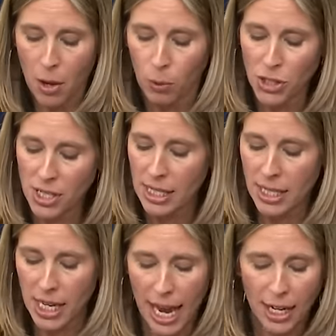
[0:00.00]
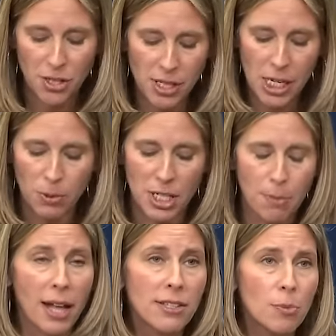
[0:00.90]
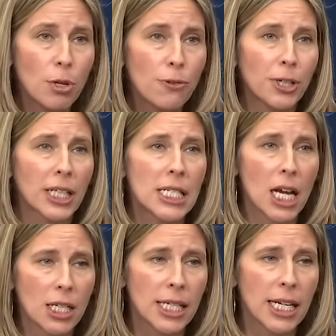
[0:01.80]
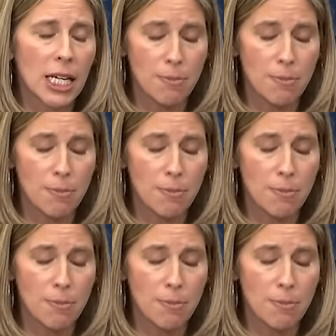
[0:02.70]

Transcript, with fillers: which is the city agency responsible for conducting